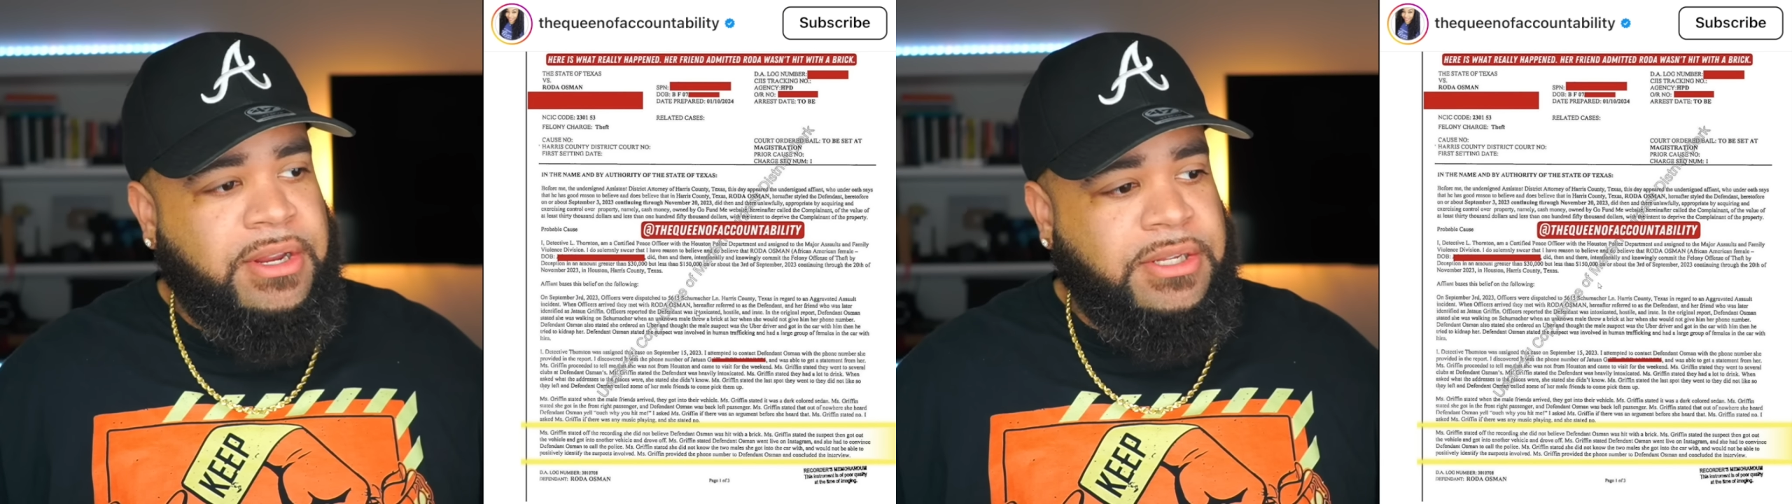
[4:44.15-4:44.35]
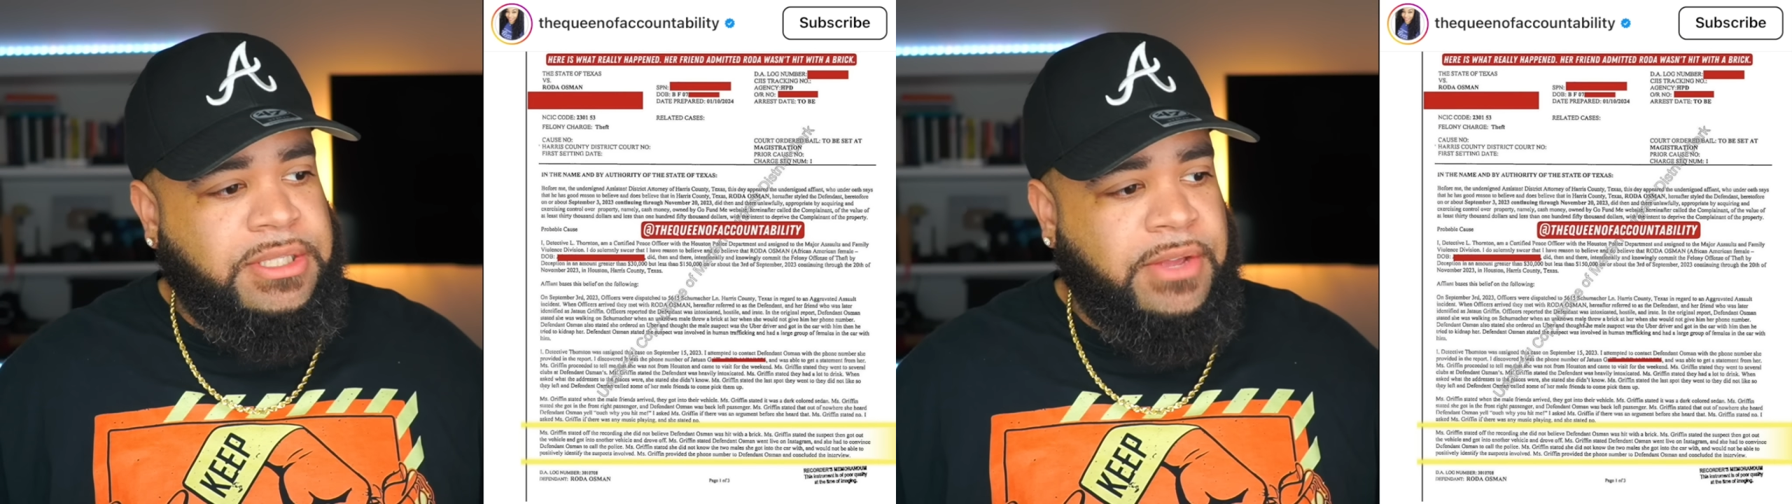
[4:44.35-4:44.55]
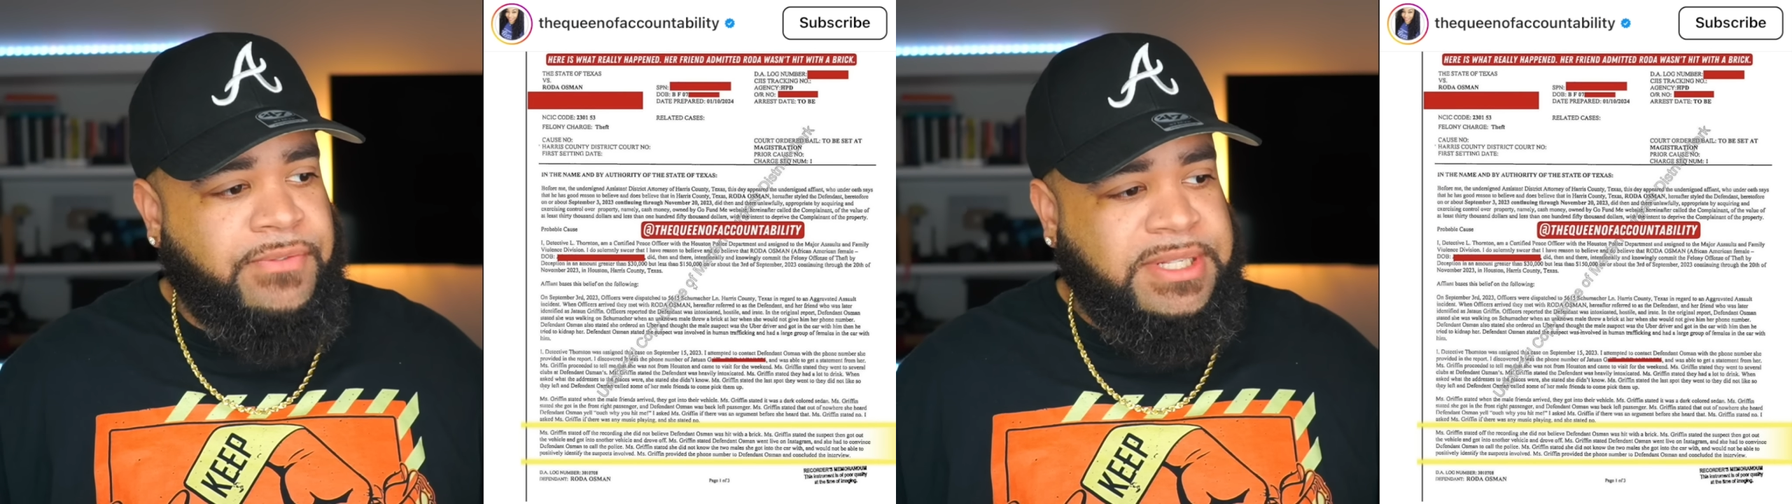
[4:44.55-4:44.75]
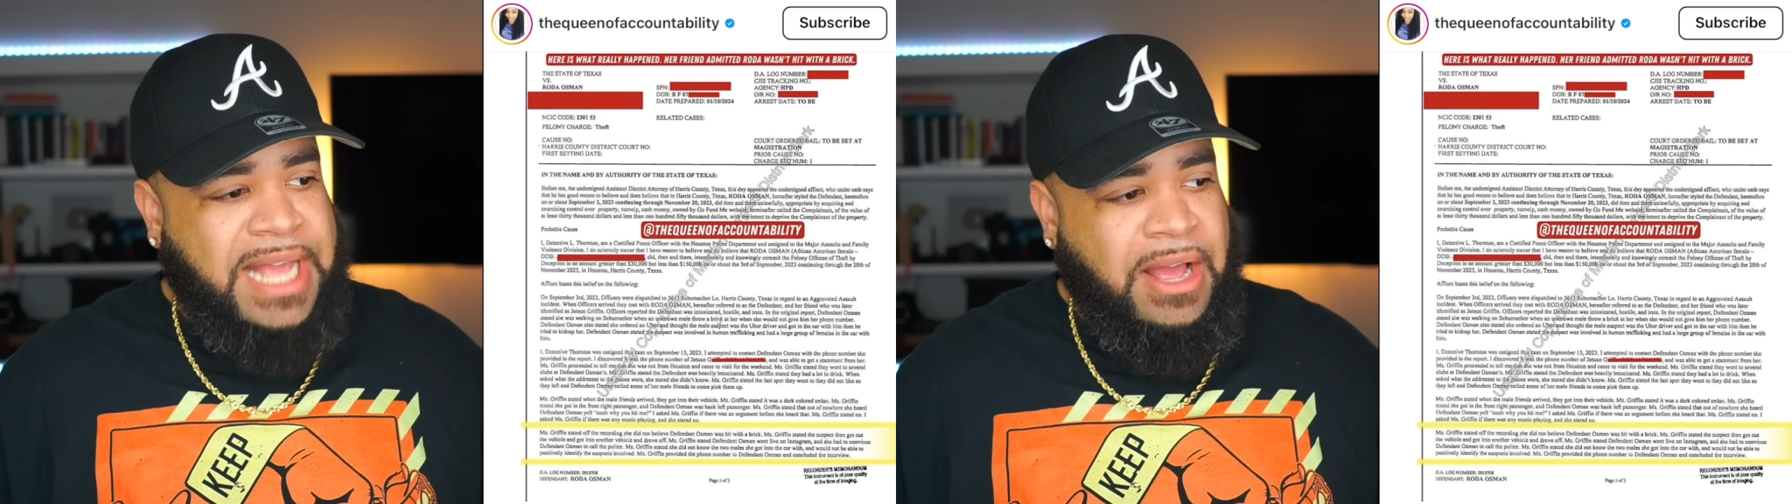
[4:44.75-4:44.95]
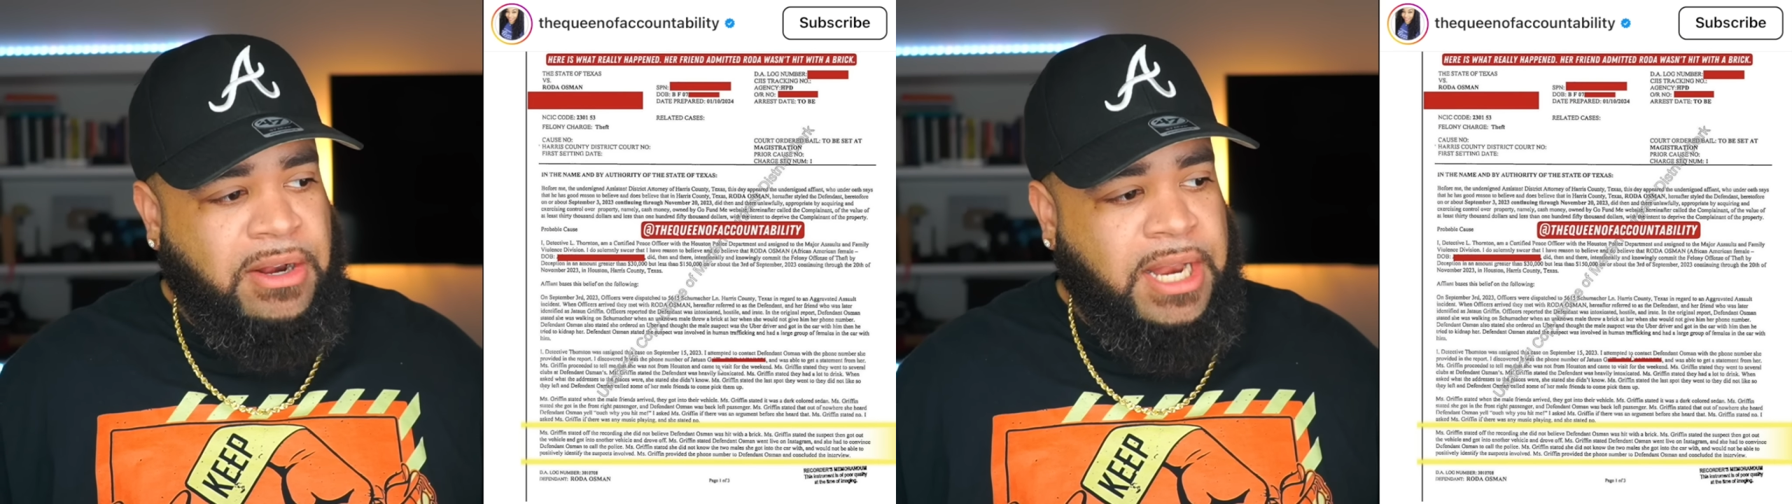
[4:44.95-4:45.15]
the stuff is
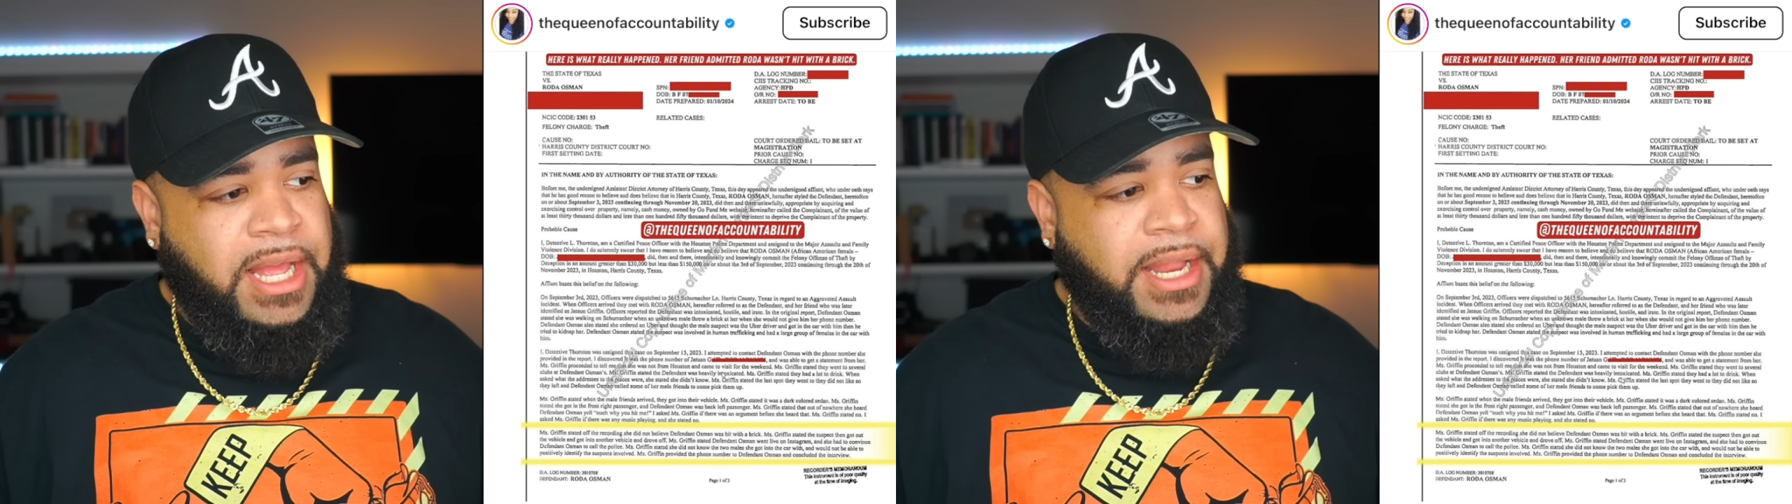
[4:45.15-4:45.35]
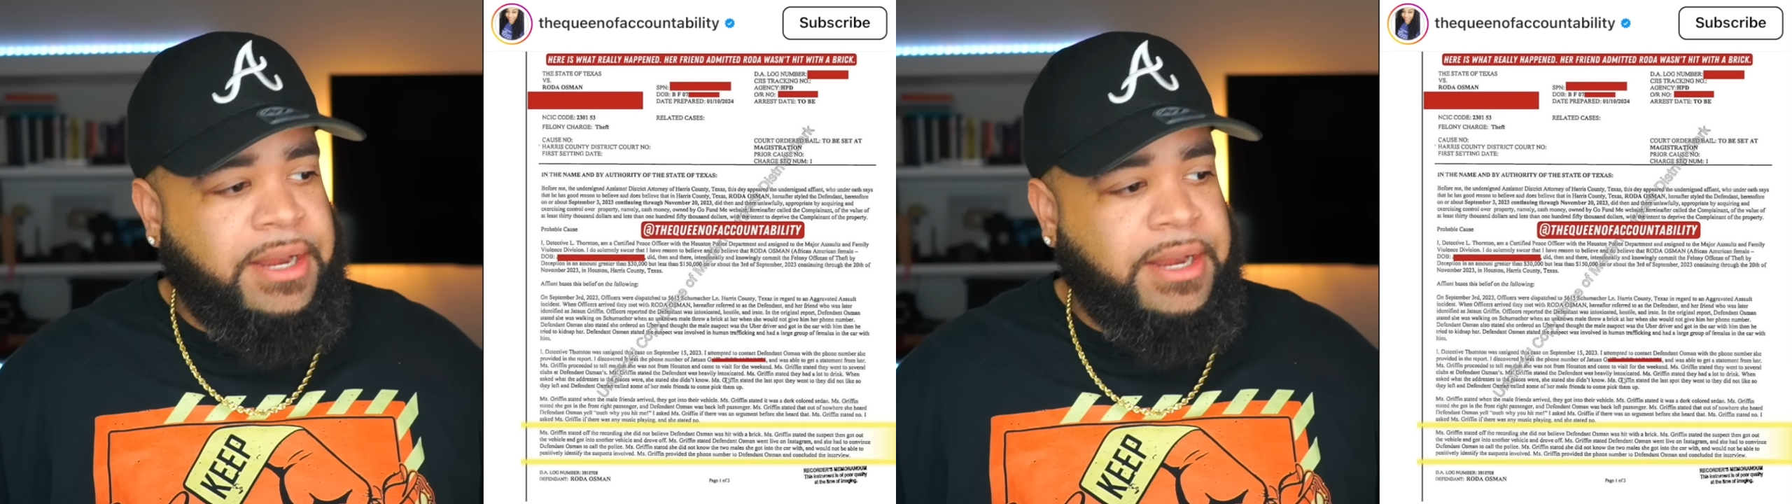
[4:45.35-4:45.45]
outlined